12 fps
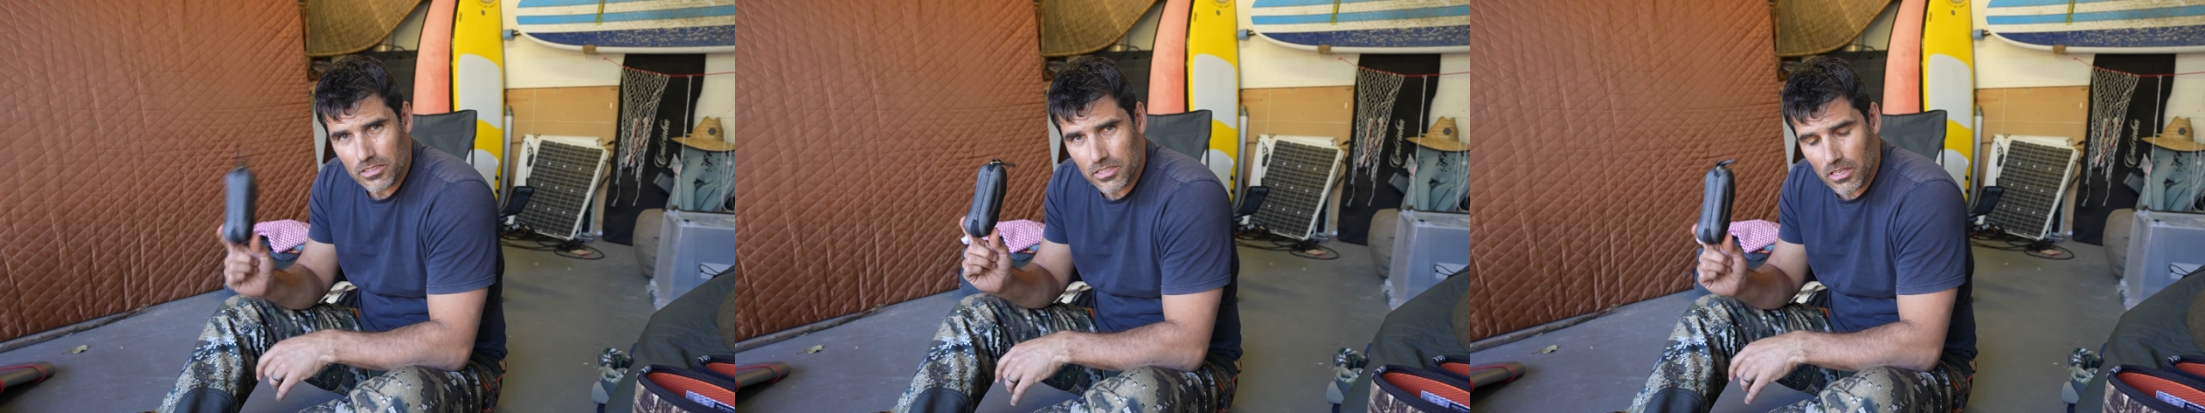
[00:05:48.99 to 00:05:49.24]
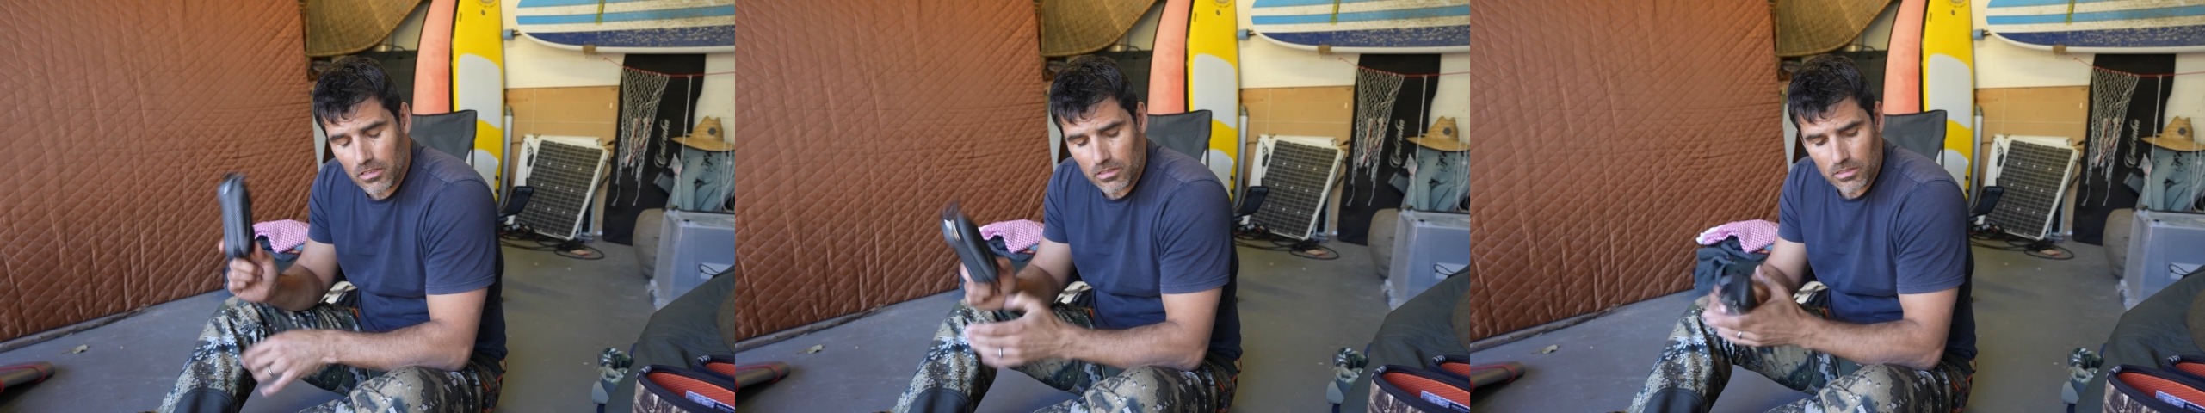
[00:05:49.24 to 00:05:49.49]

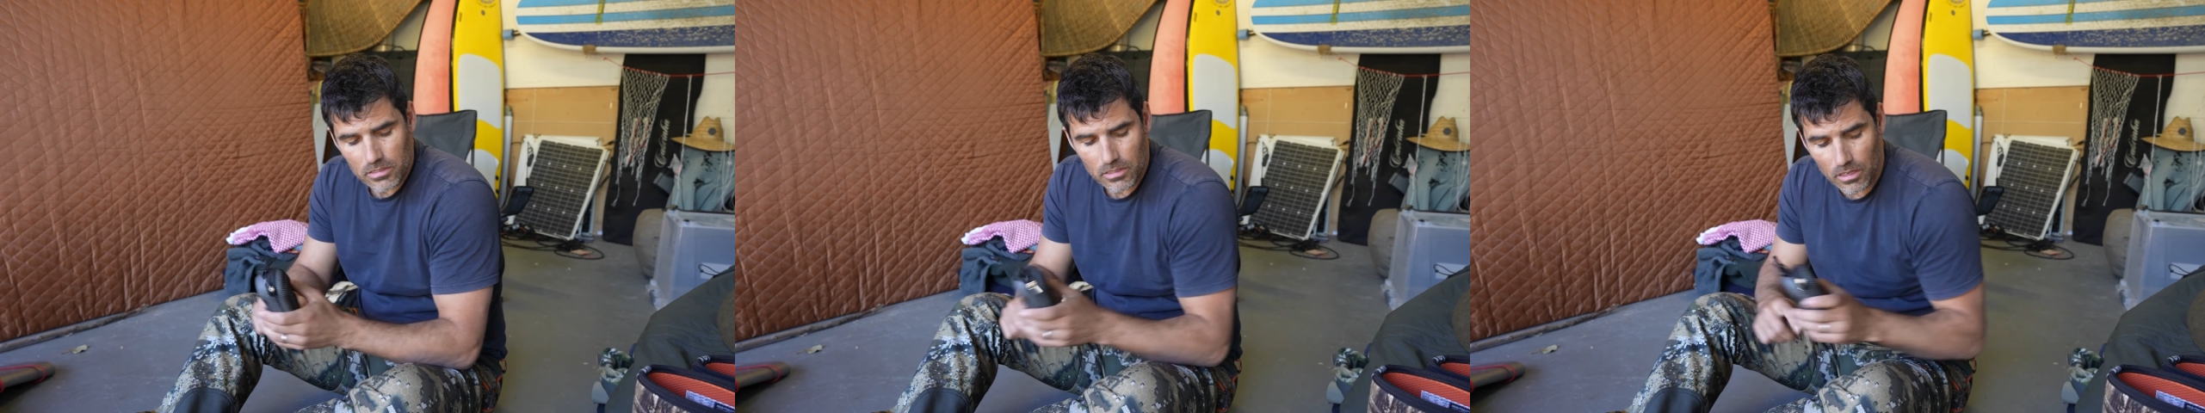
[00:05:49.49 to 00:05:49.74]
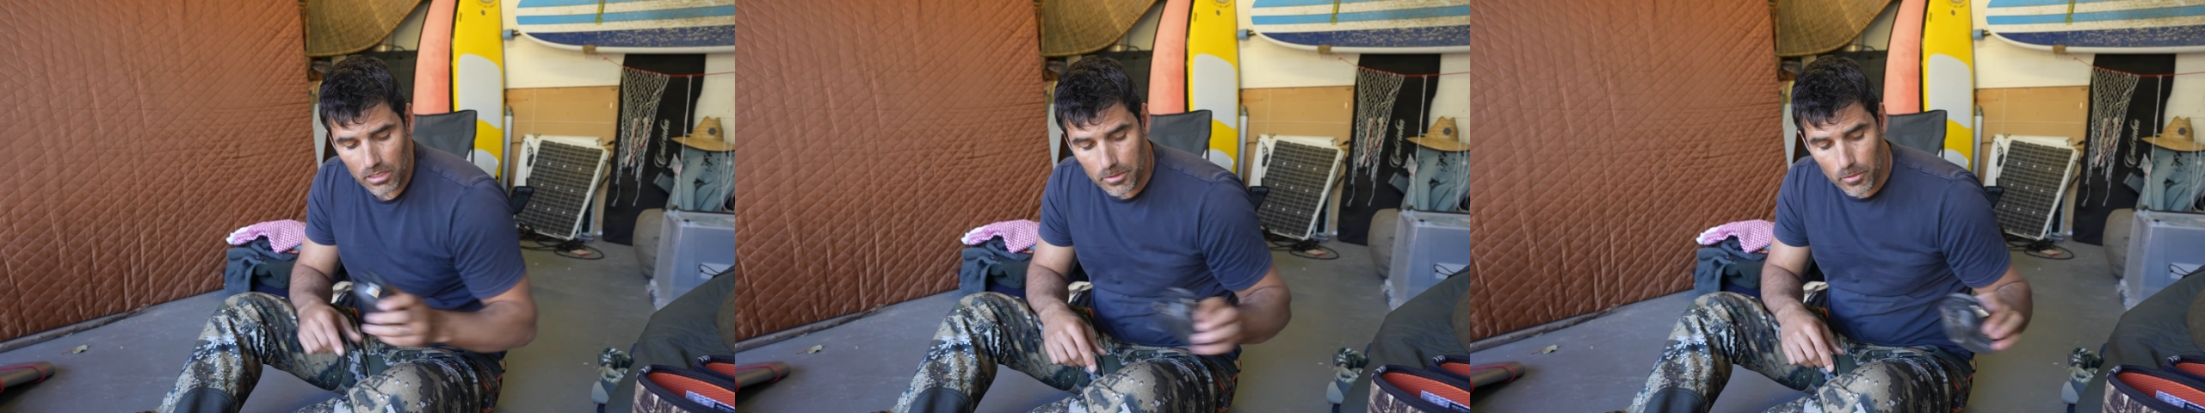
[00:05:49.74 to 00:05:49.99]
so I'm
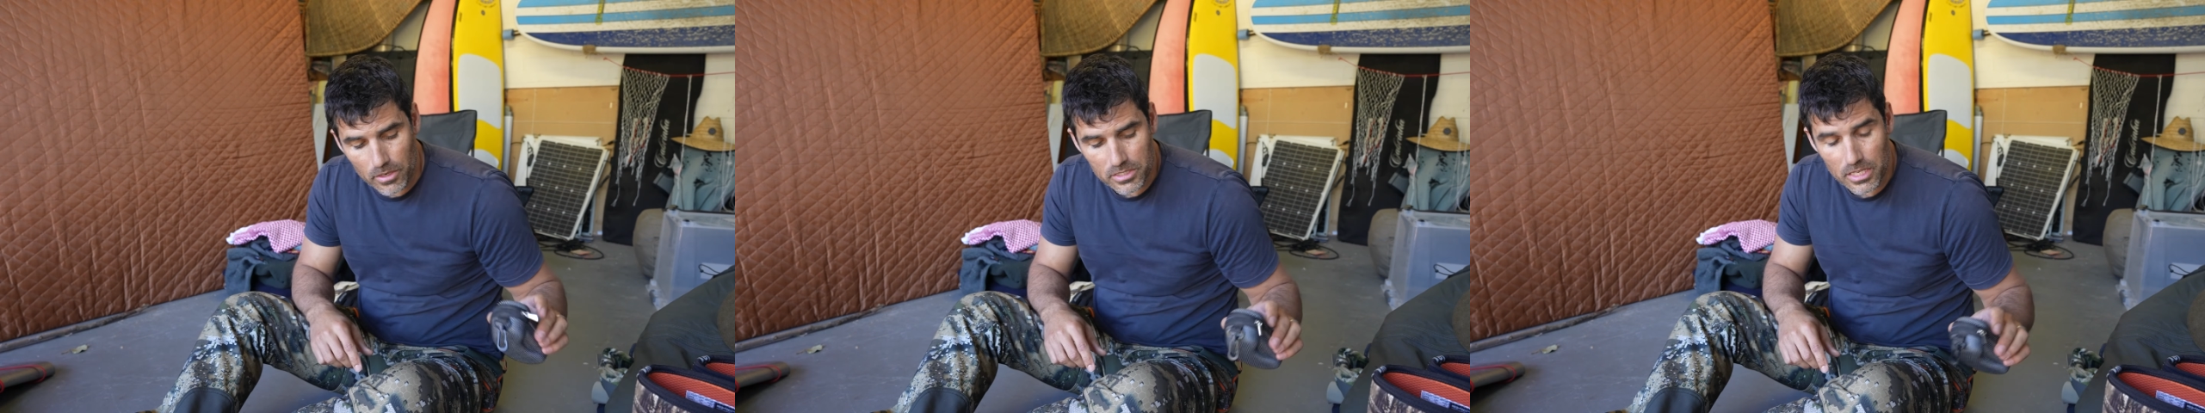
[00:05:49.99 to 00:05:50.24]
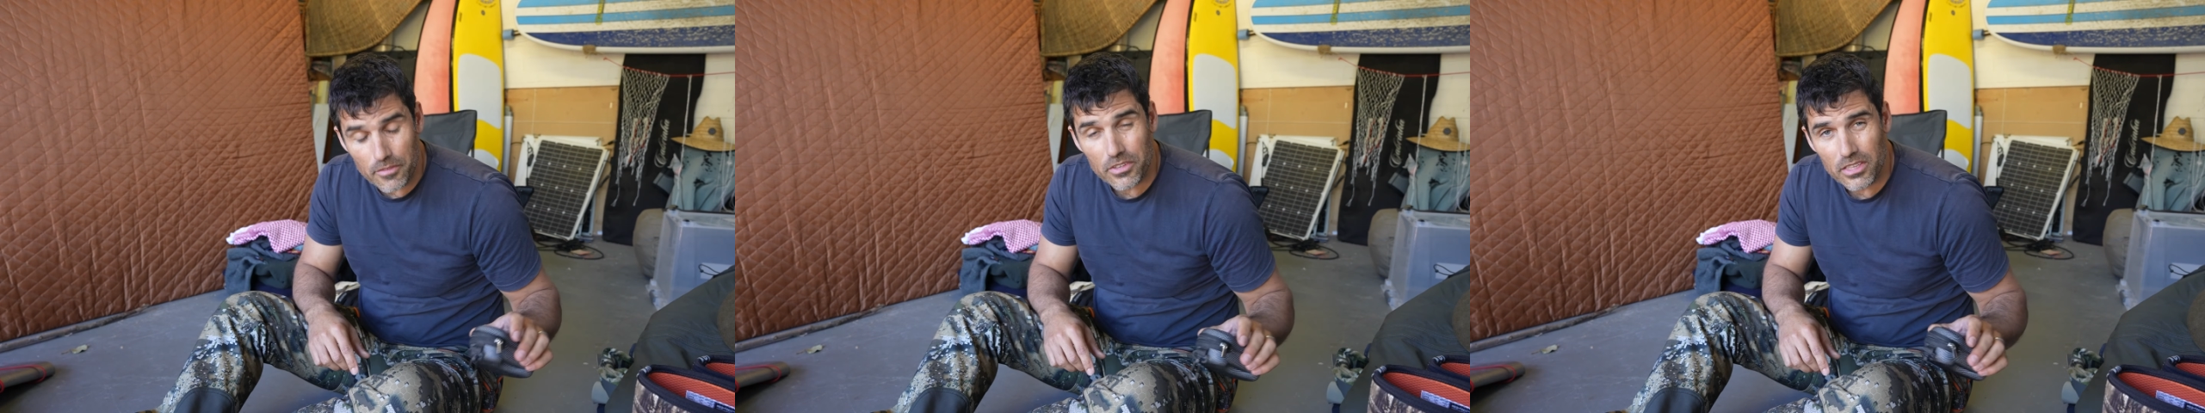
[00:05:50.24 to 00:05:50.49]
going to be wearing safety